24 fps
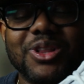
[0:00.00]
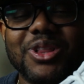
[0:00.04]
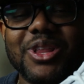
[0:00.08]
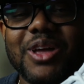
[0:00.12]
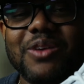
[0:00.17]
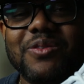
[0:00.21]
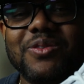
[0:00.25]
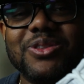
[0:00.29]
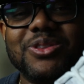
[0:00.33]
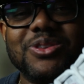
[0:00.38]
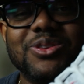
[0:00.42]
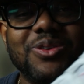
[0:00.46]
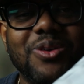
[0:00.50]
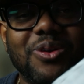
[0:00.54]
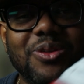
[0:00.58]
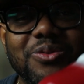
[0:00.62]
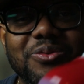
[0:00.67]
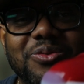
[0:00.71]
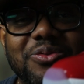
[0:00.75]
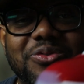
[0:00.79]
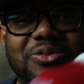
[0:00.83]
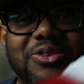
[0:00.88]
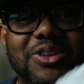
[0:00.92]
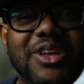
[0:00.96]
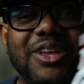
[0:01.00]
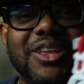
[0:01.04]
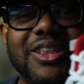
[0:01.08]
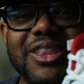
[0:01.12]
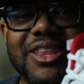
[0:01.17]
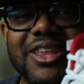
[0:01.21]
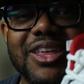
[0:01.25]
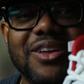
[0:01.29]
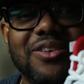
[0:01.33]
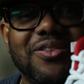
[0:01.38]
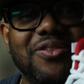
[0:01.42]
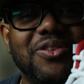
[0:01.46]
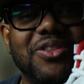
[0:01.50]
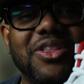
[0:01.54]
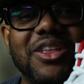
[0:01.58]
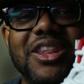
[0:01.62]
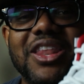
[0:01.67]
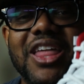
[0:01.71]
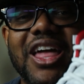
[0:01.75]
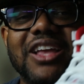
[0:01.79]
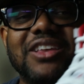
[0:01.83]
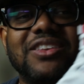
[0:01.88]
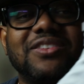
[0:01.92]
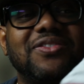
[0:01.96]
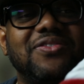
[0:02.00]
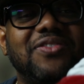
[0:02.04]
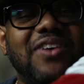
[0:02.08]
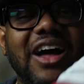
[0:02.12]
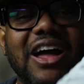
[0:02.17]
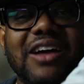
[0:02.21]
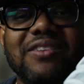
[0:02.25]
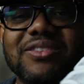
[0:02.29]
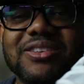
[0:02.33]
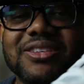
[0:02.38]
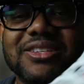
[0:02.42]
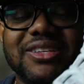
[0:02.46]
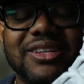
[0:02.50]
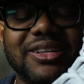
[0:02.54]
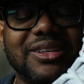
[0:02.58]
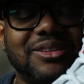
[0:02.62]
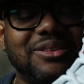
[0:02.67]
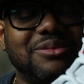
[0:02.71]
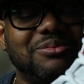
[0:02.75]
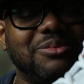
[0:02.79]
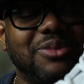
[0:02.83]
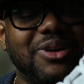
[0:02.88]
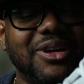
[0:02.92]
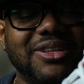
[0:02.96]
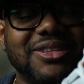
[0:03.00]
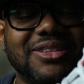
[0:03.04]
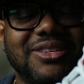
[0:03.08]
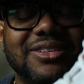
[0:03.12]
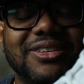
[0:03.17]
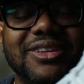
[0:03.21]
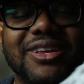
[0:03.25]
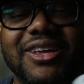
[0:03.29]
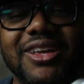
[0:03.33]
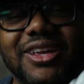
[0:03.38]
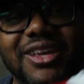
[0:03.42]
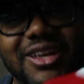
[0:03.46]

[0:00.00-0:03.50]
11s on feet for the next 5 or 6 months